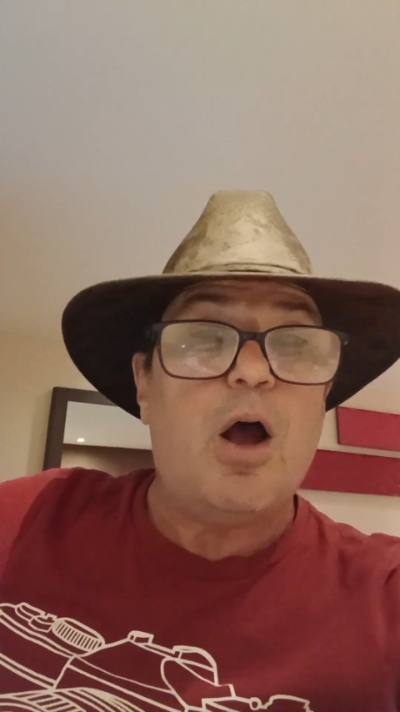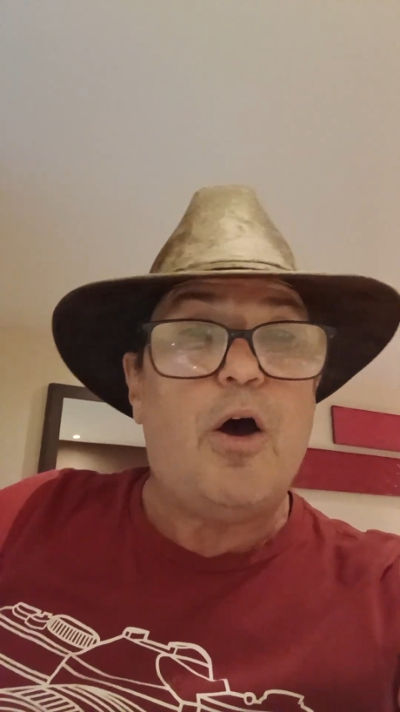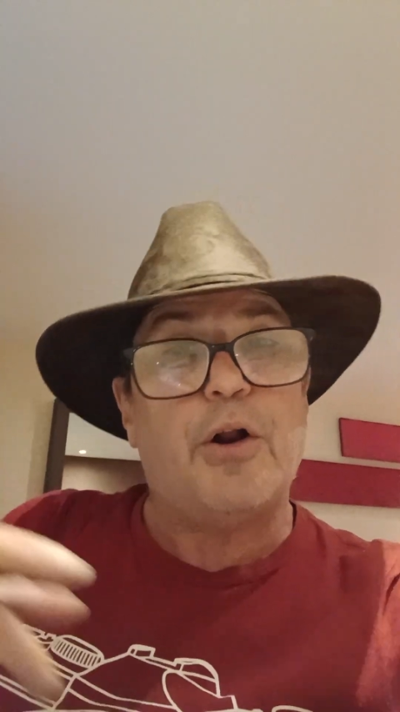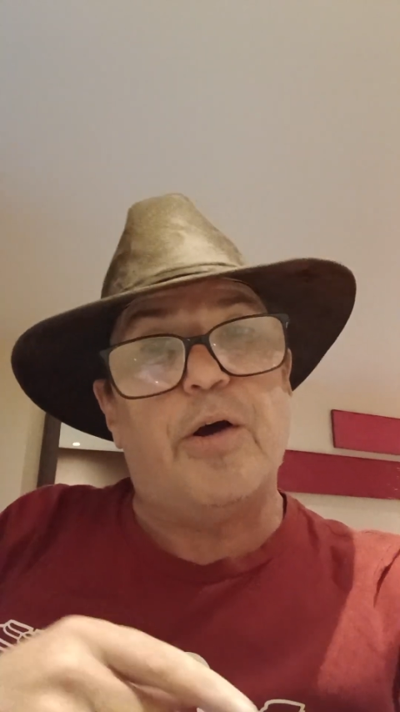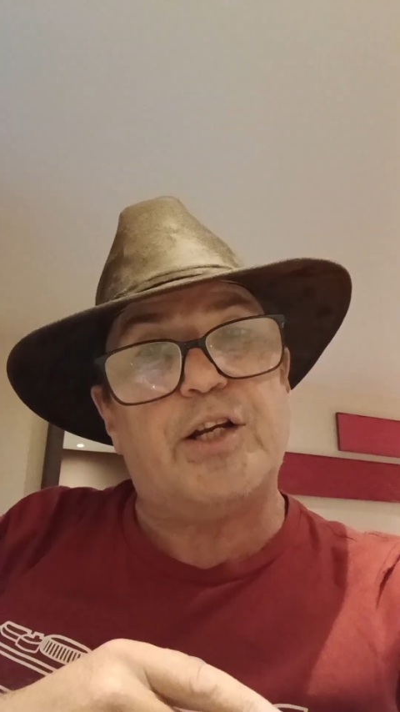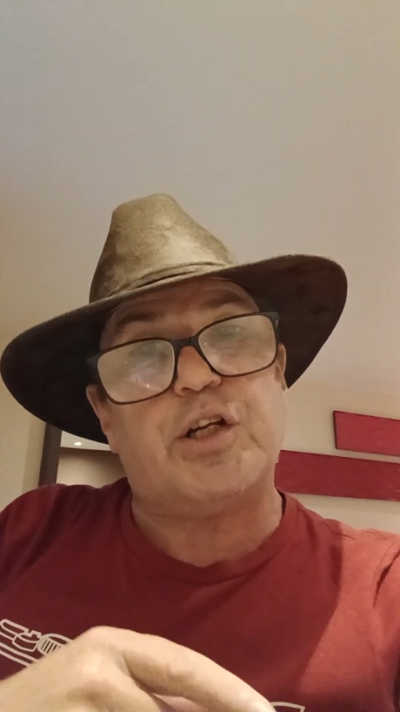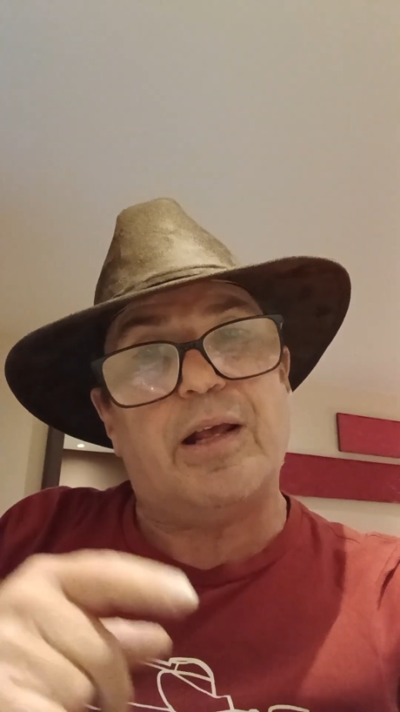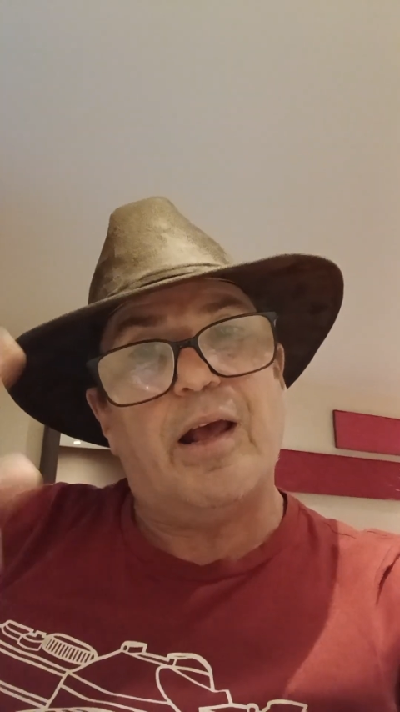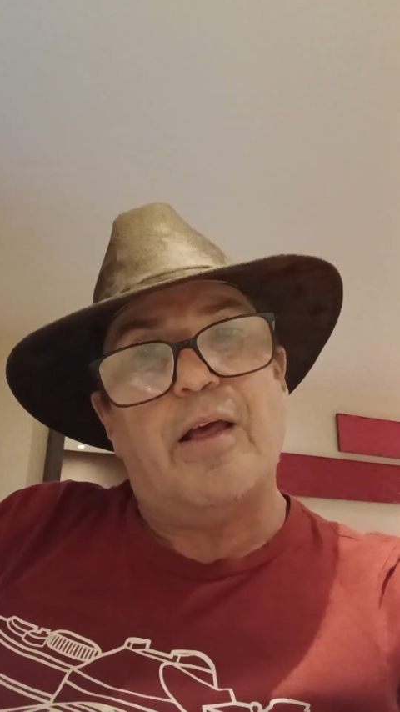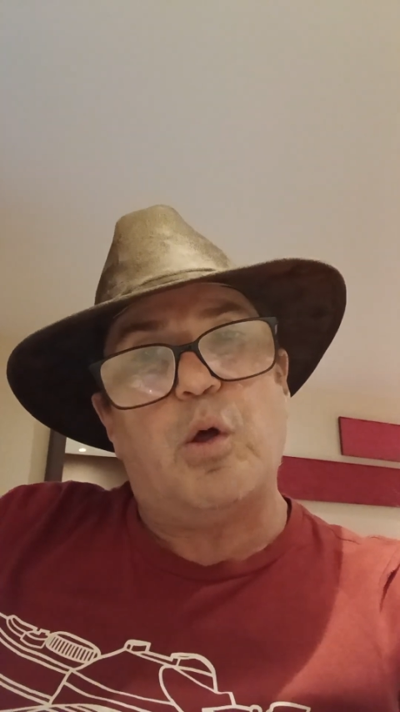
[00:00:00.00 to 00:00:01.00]
Oh no,
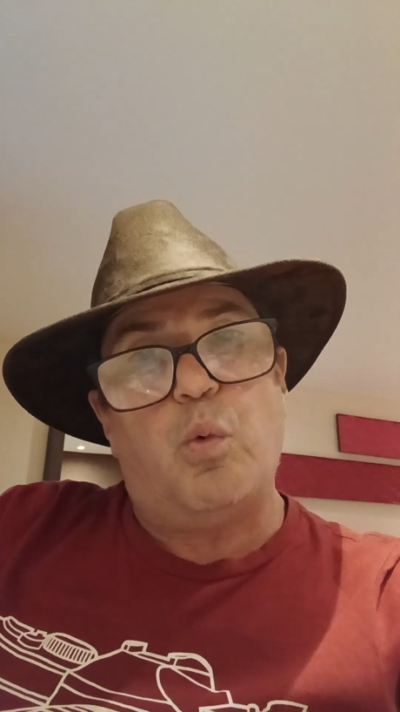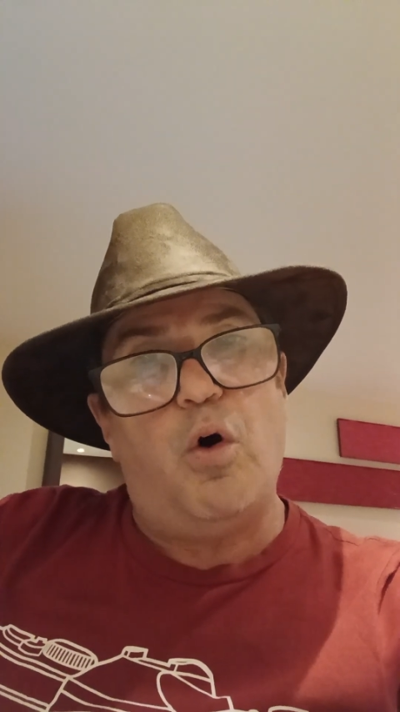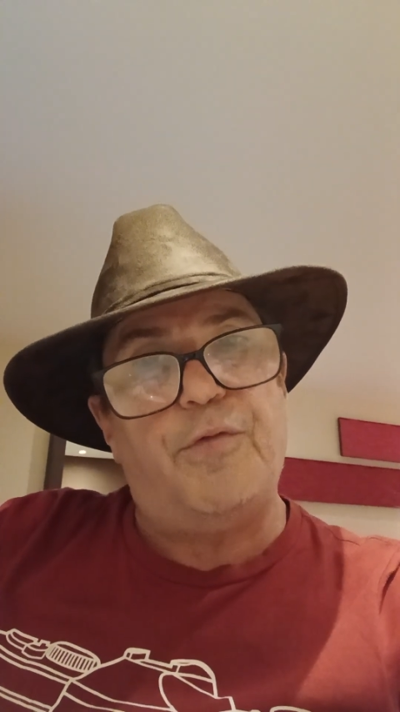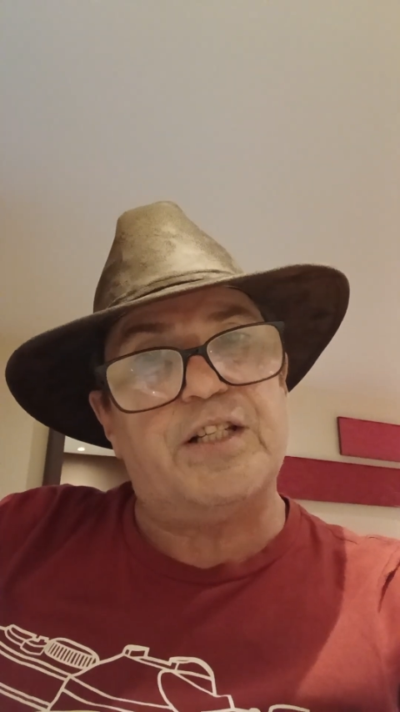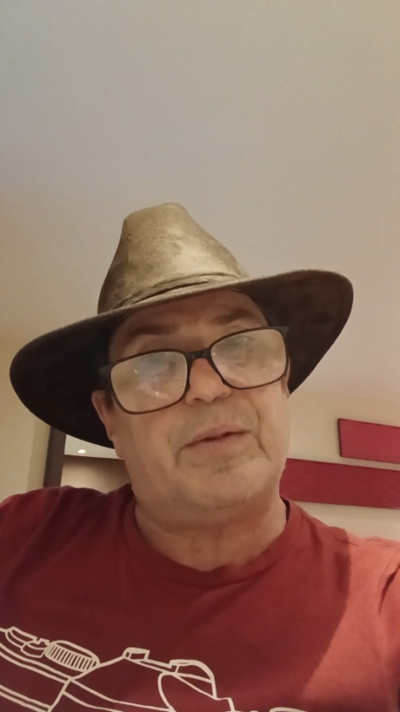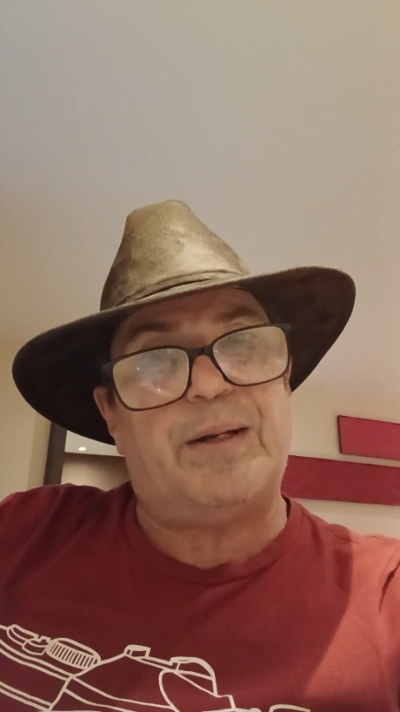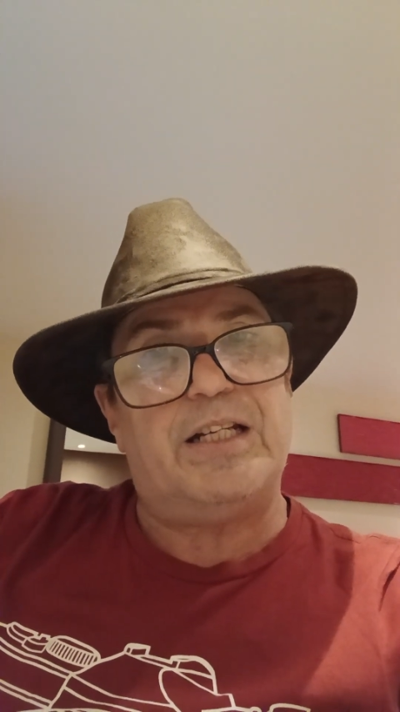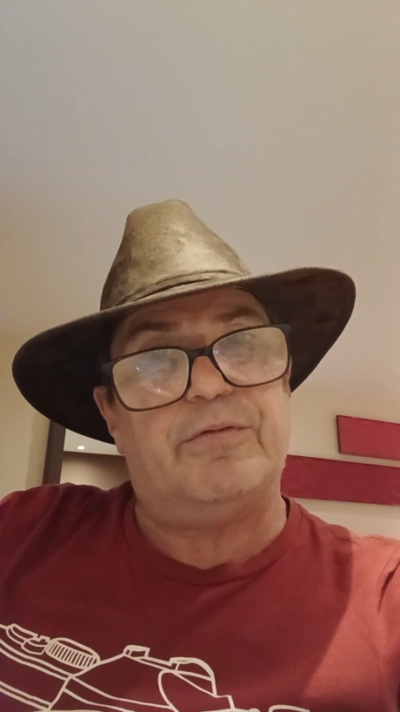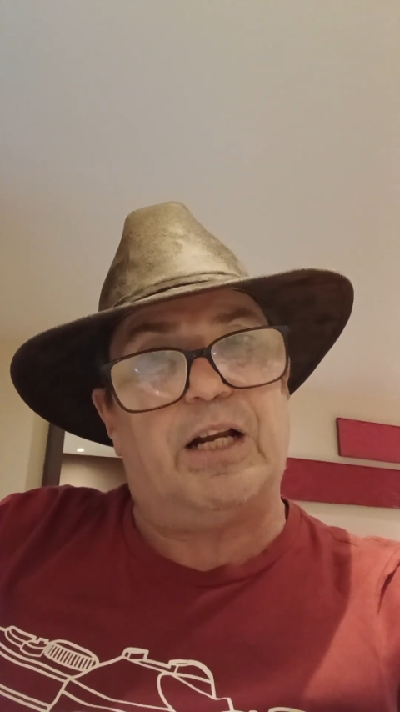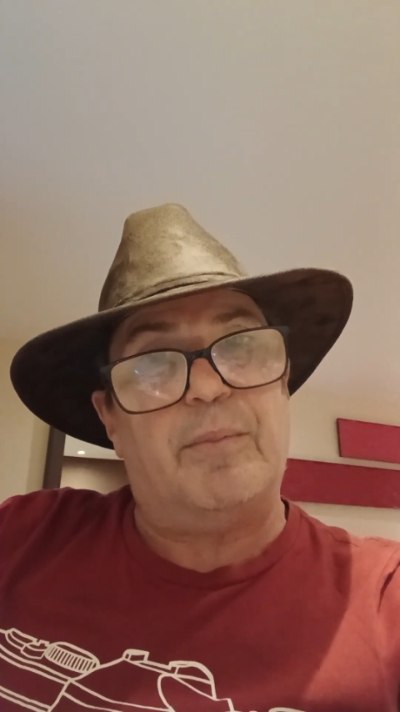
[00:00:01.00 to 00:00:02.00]
actually, the wharf is being
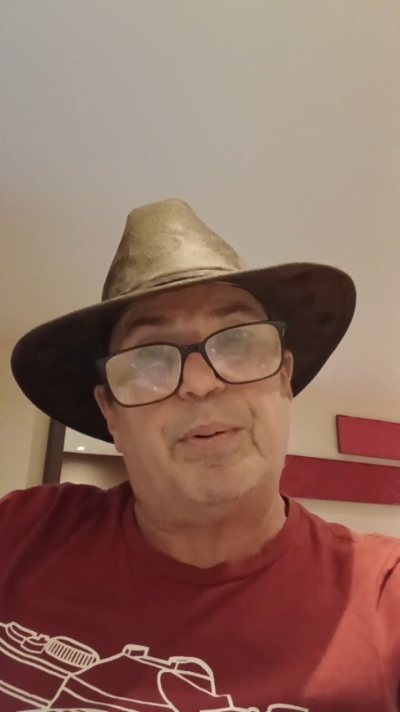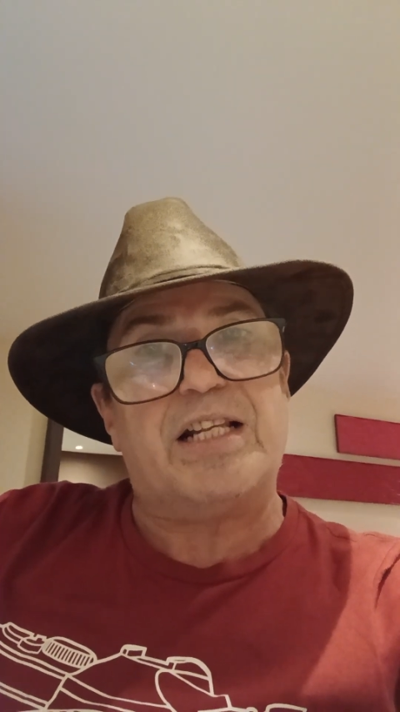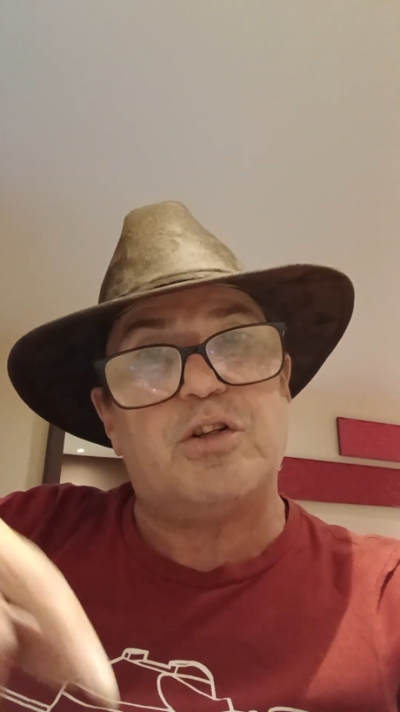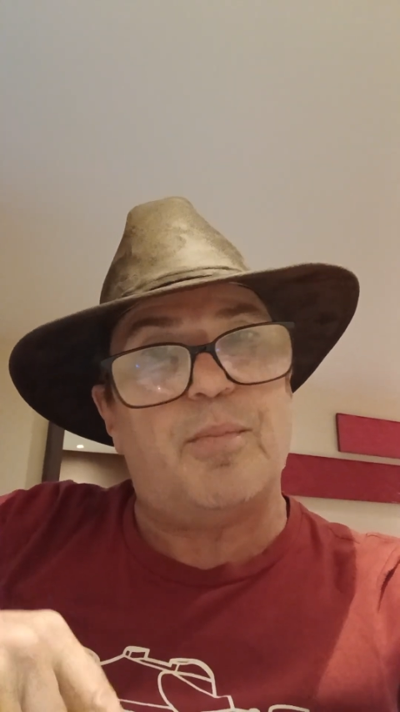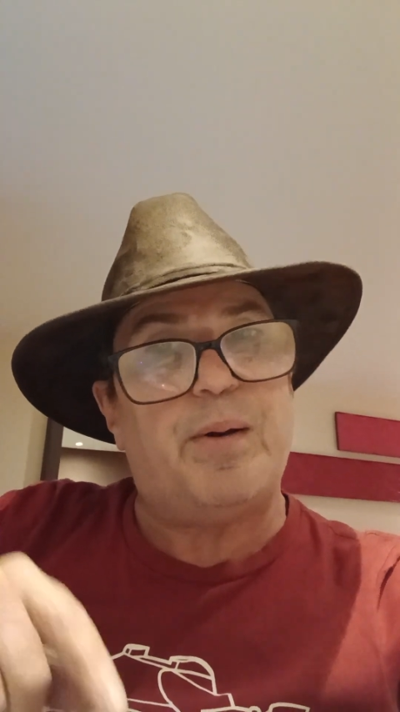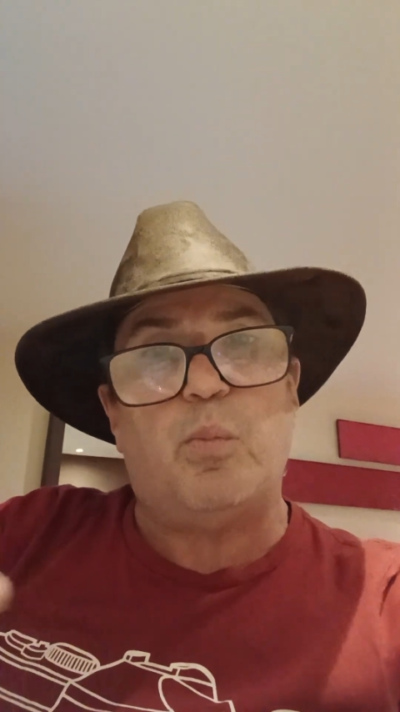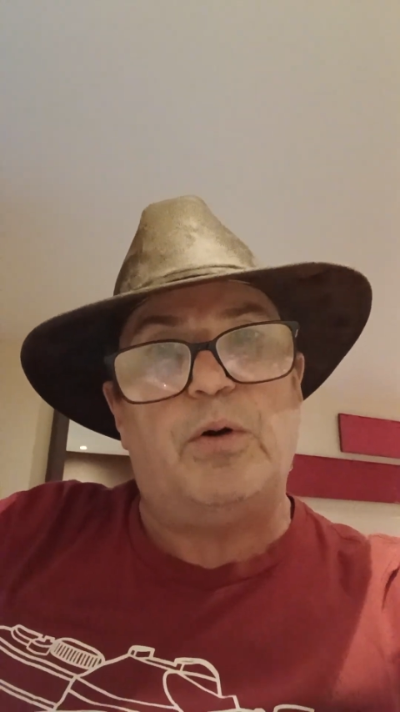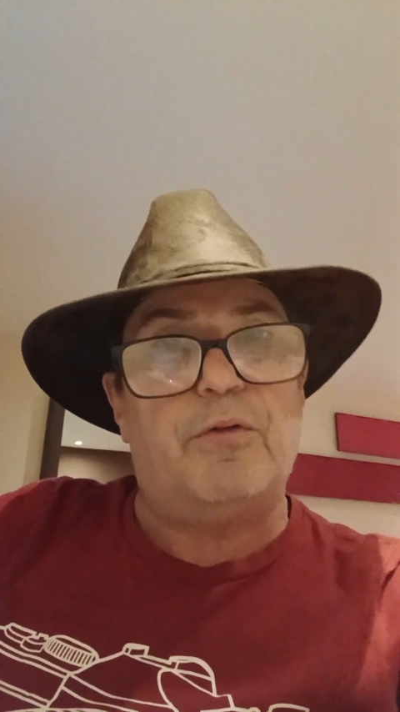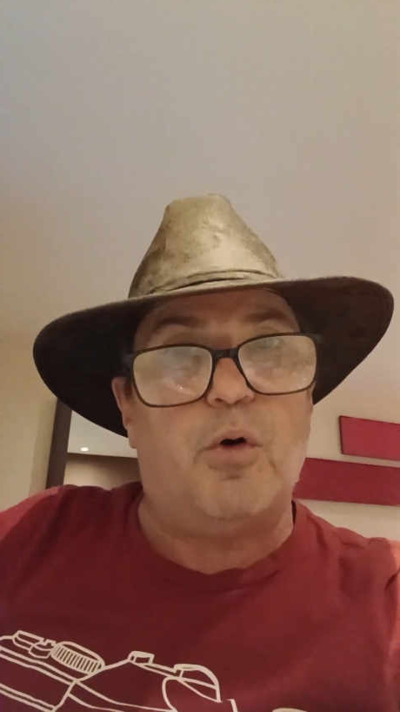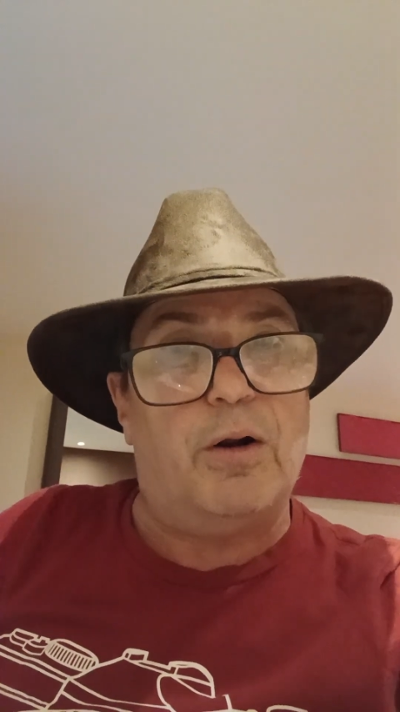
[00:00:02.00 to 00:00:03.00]
developed, but it's not being
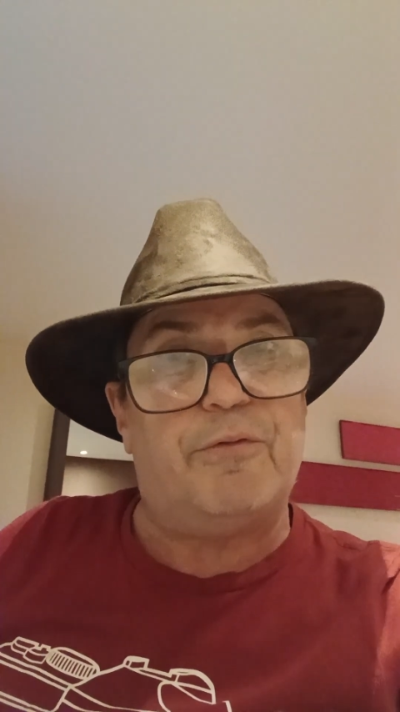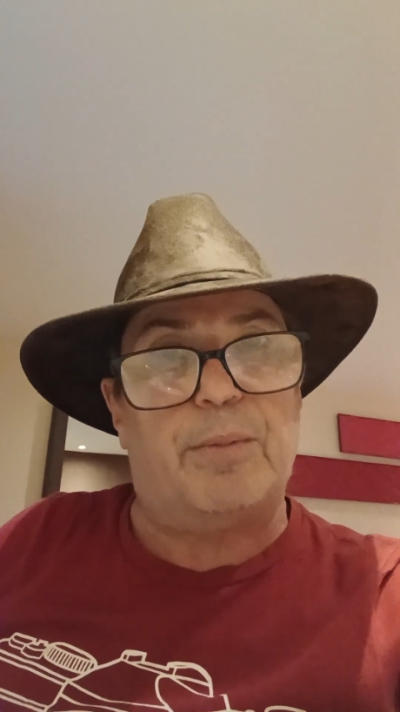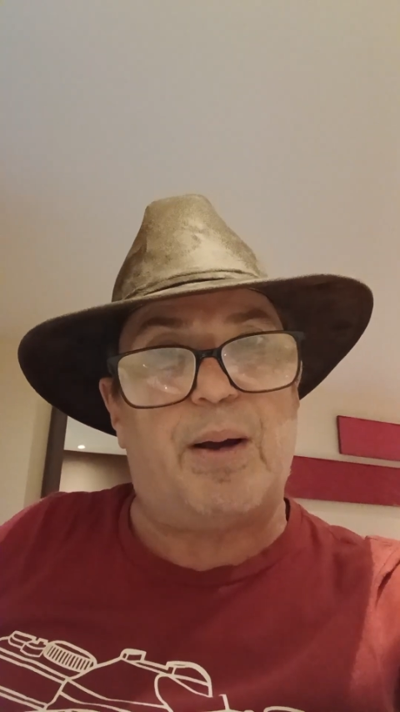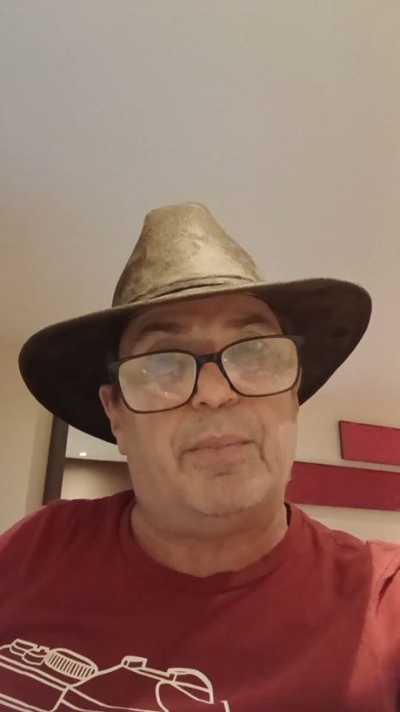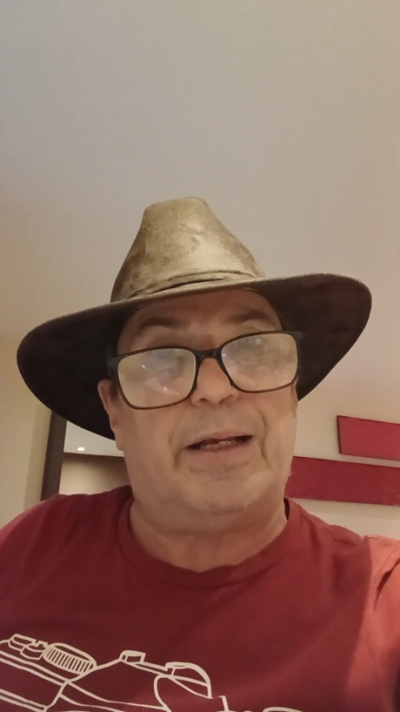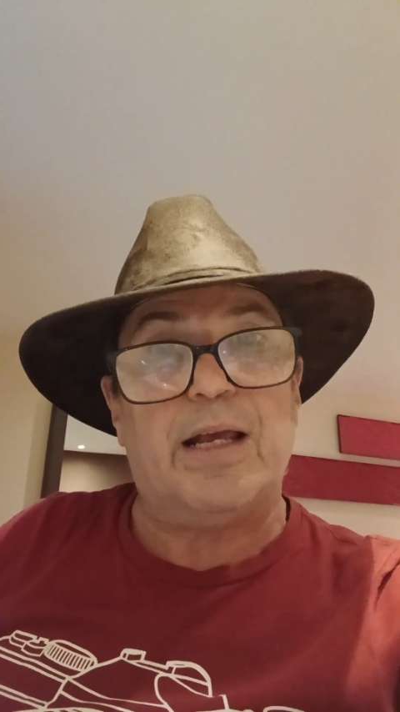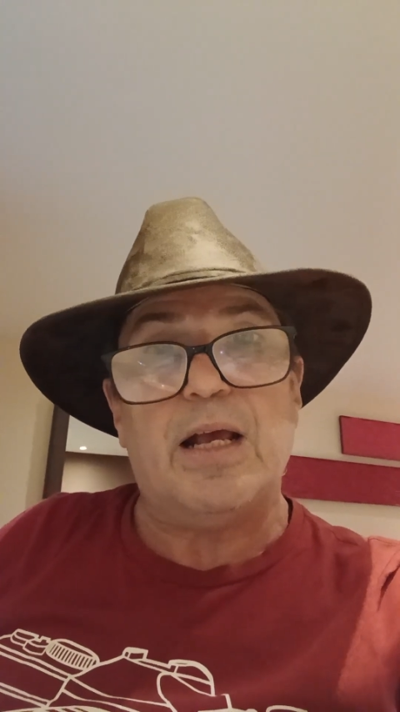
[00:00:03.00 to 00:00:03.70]
developed for the public.